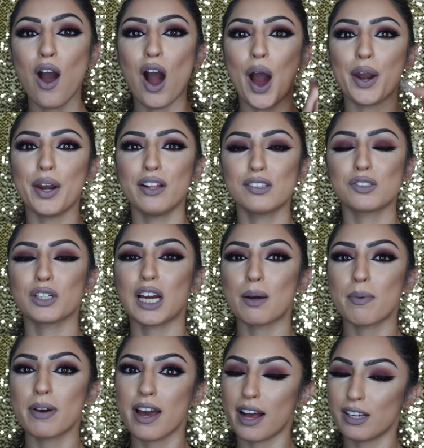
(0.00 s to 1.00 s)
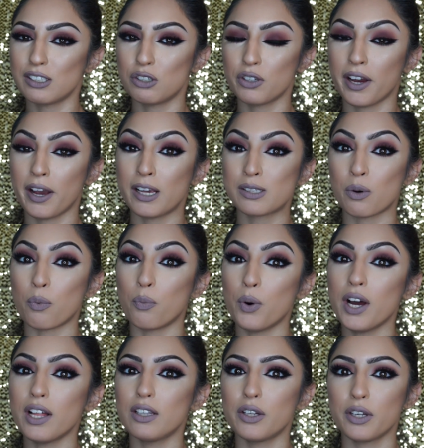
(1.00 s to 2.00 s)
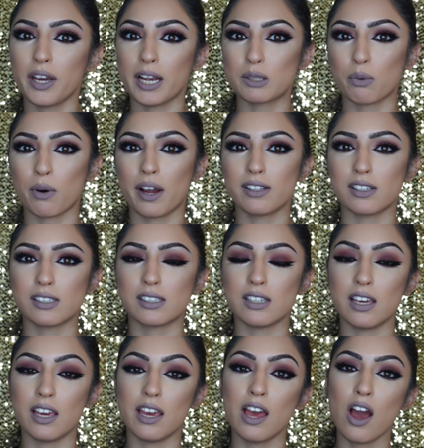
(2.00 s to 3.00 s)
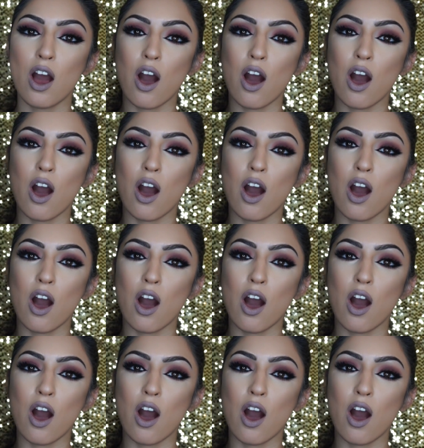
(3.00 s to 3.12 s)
On Instagram, I asked you guys what look you guys wanted to see.